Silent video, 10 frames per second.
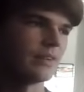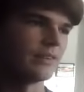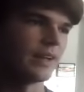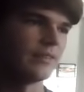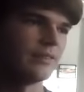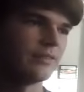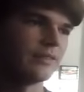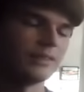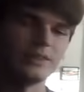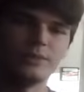how to
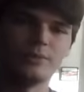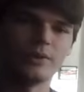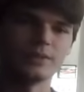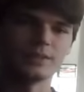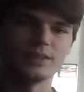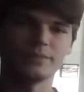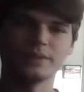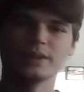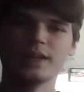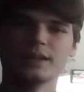have a little more than
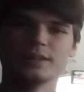something.